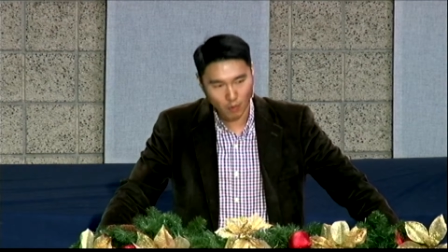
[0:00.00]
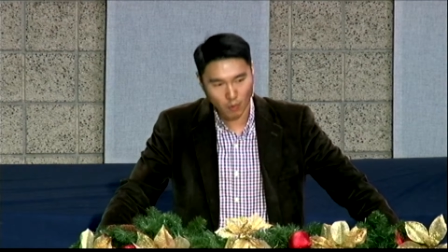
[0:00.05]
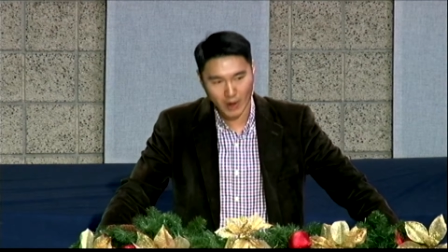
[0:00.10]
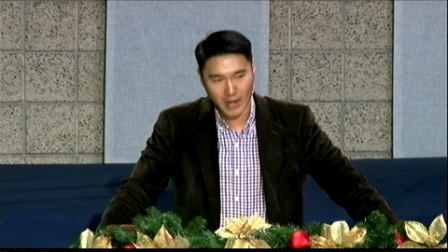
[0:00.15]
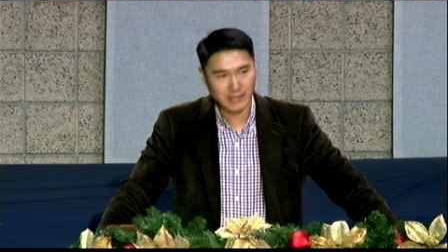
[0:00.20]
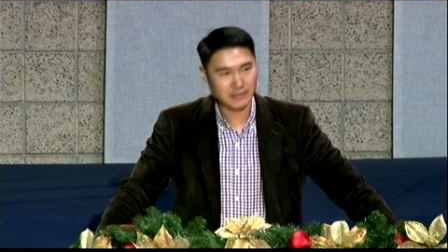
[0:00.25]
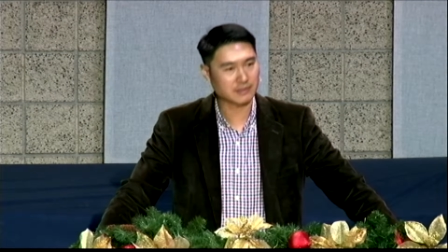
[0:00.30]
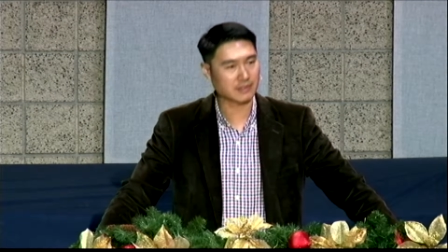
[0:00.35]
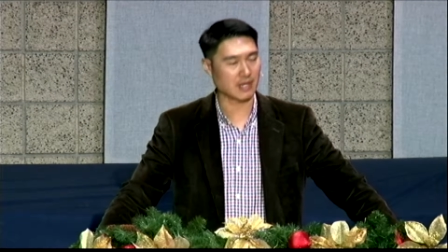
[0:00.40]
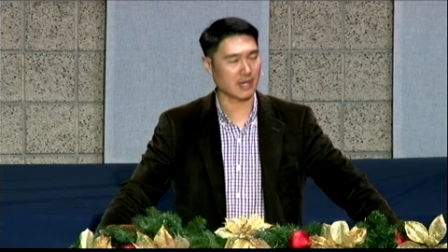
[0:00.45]

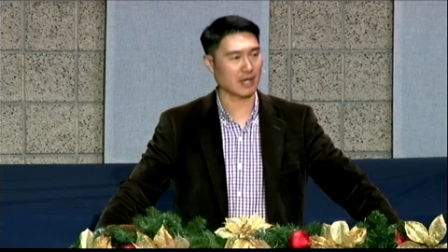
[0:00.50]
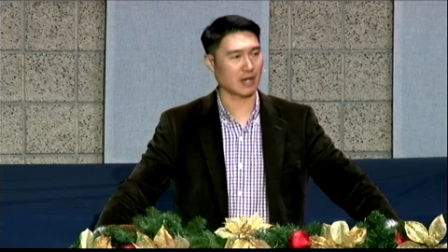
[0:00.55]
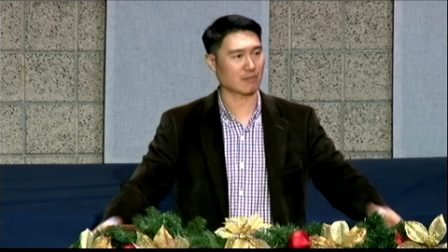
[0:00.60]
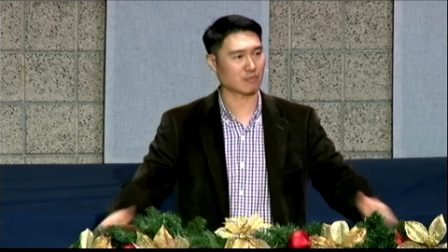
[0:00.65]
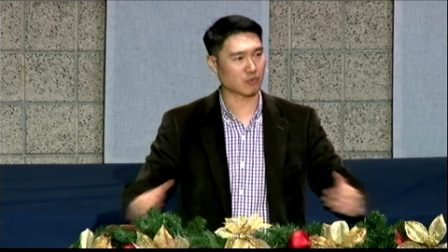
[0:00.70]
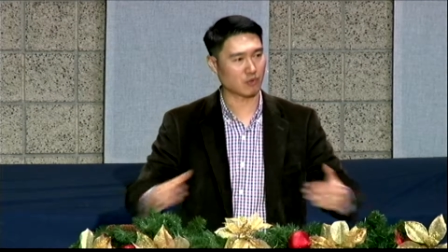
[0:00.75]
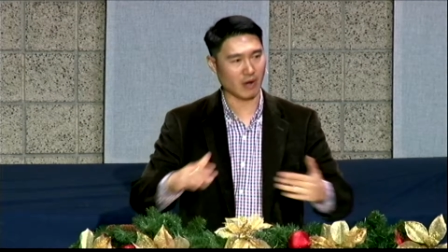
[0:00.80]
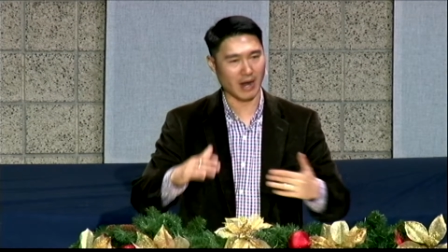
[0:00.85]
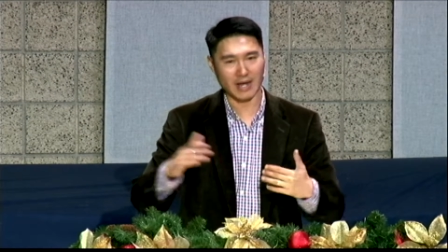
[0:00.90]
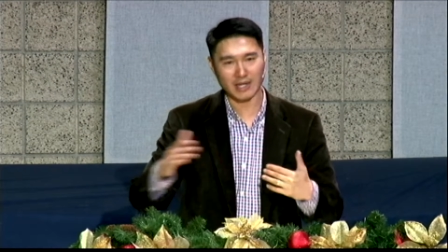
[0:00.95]
Wednesday,
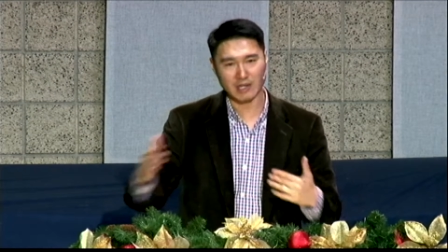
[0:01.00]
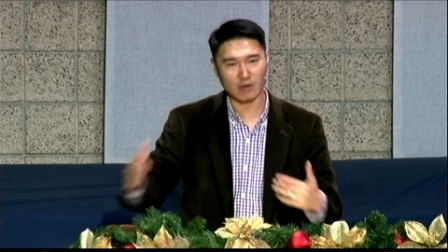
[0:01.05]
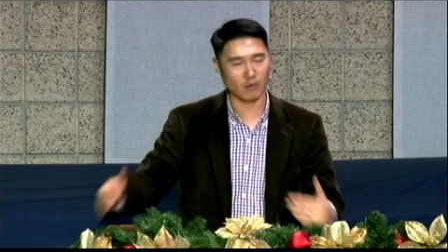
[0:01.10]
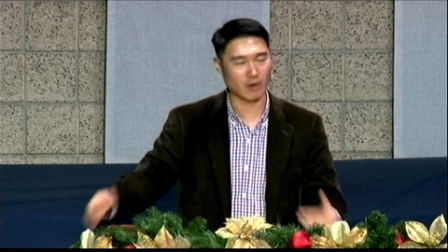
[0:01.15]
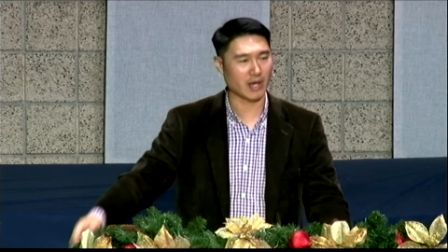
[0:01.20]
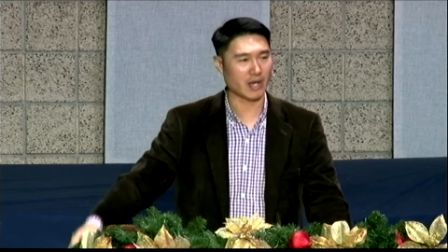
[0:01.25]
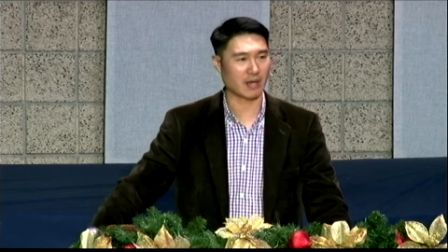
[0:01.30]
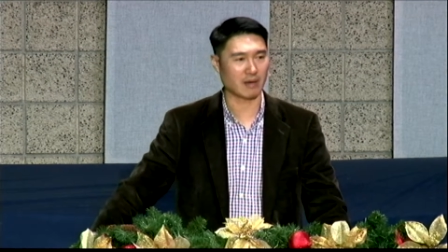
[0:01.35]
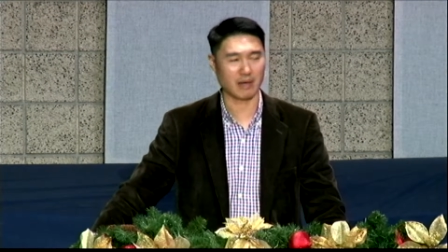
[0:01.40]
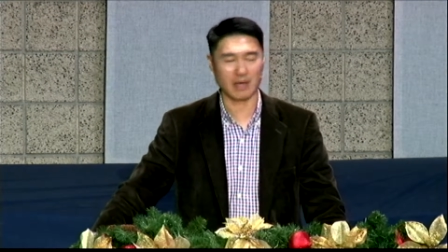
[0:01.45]
I'm cracking
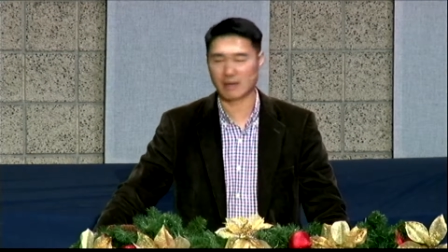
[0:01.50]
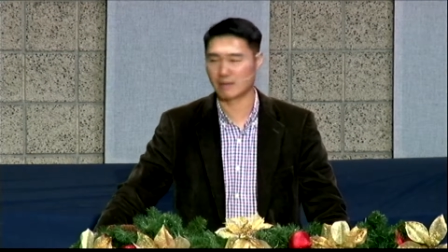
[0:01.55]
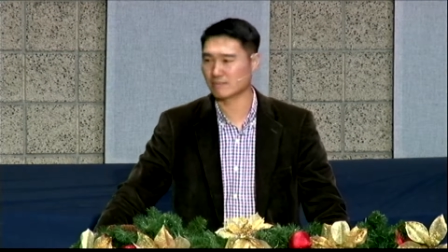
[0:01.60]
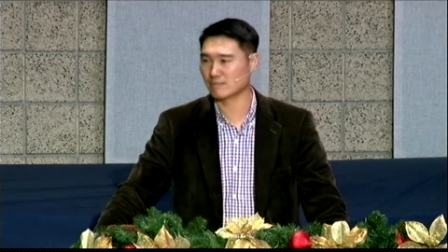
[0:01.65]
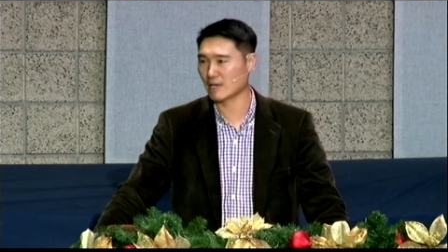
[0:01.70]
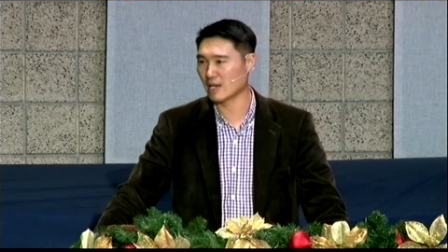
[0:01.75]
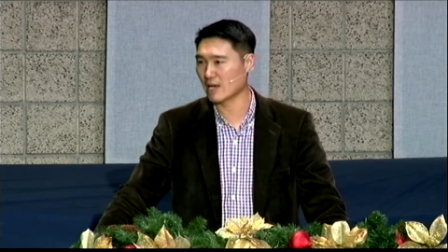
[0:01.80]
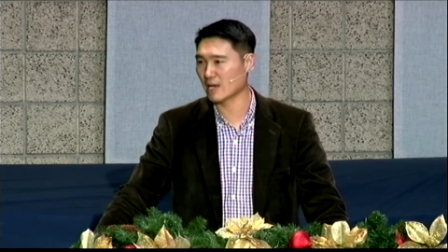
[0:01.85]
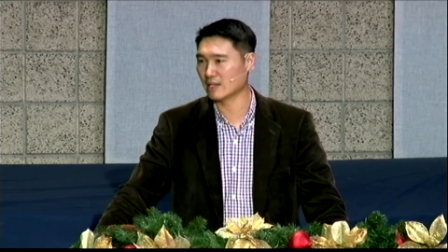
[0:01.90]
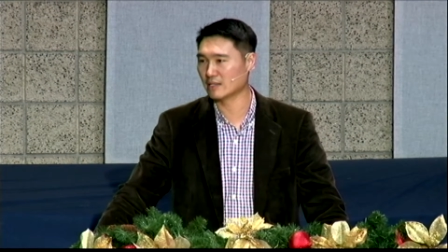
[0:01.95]
away,
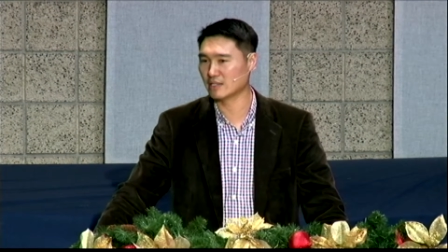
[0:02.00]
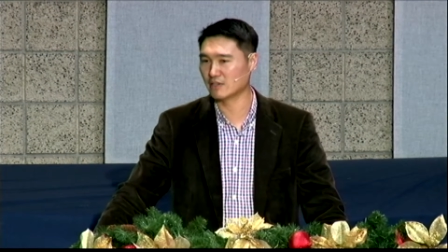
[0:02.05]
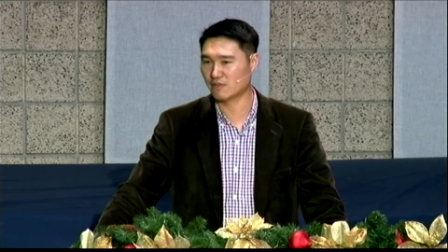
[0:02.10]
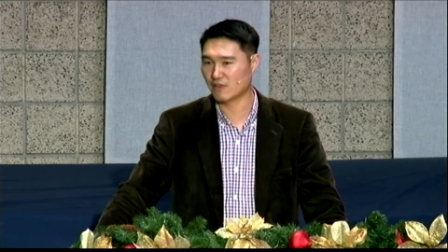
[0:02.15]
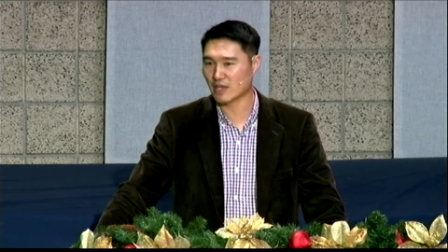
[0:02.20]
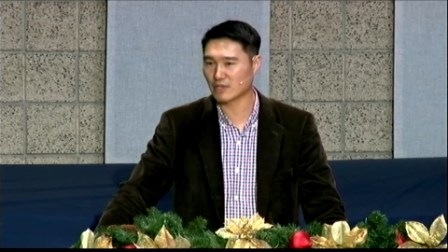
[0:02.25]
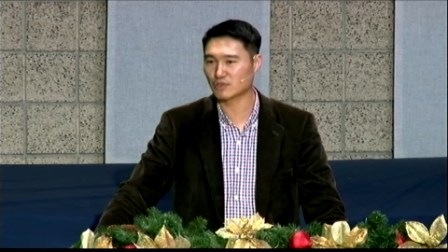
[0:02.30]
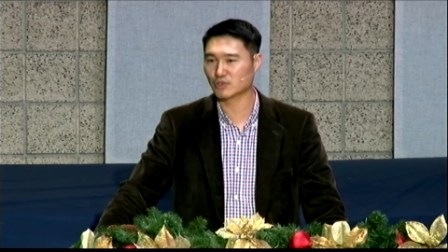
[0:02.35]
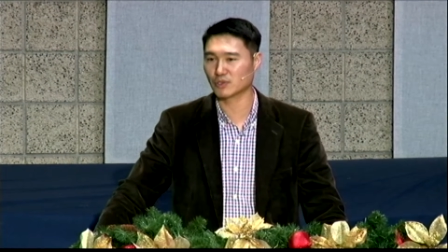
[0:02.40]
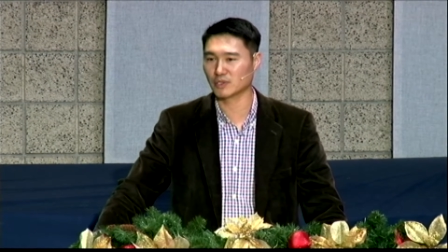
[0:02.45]
and, and
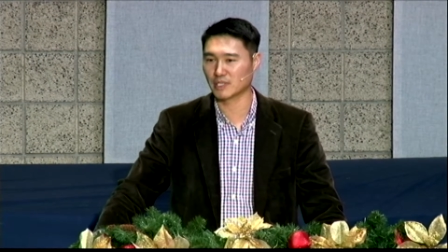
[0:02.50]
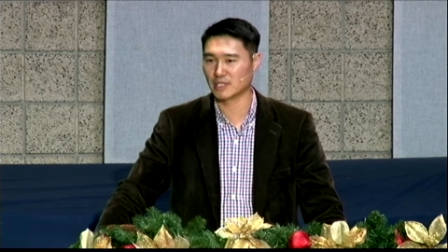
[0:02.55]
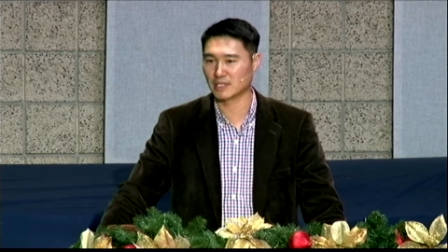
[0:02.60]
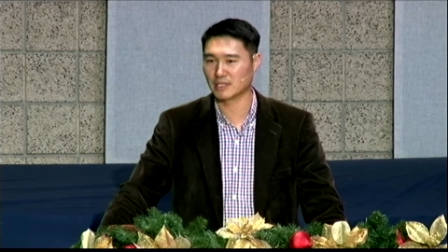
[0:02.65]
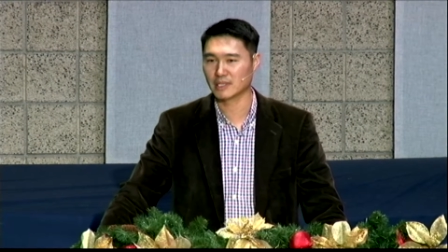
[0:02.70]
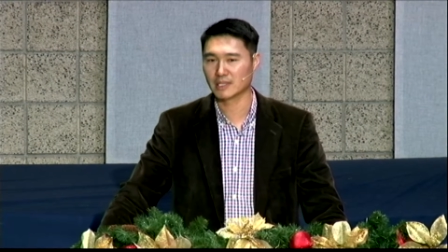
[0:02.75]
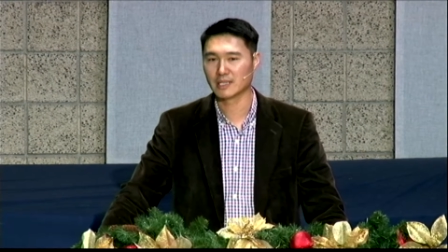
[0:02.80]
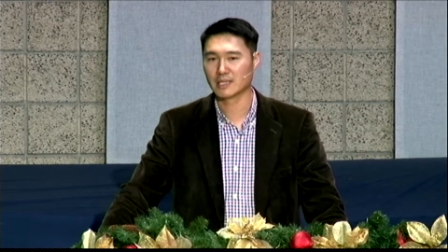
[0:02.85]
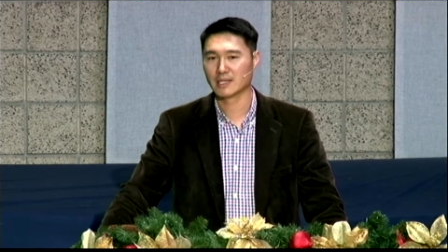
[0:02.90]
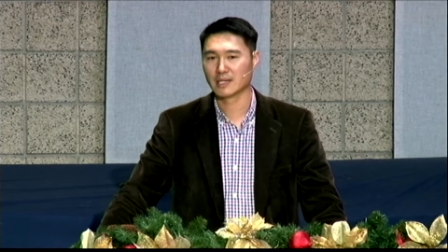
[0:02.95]
eventually,